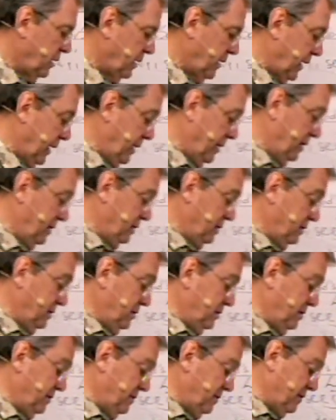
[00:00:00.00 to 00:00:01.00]
And the
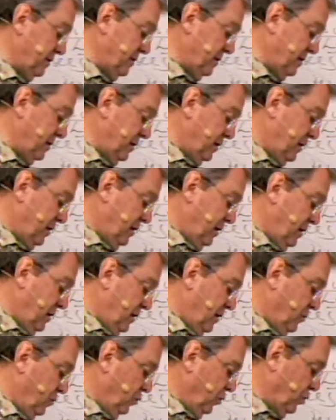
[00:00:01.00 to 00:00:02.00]

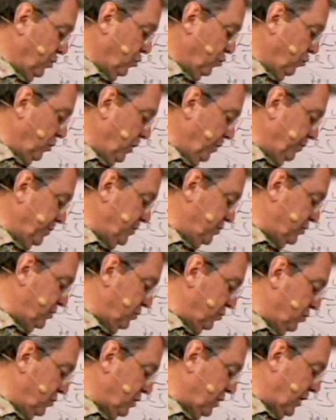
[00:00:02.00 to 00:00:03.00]
word corrupt is
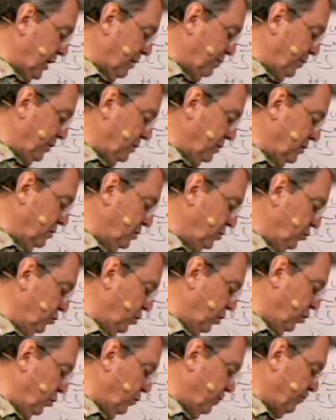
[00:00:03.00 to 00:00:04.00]
the word
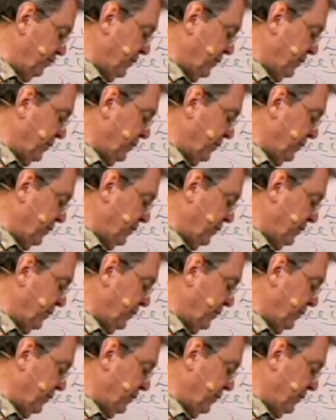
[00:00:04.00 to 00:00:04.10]
kapaluo.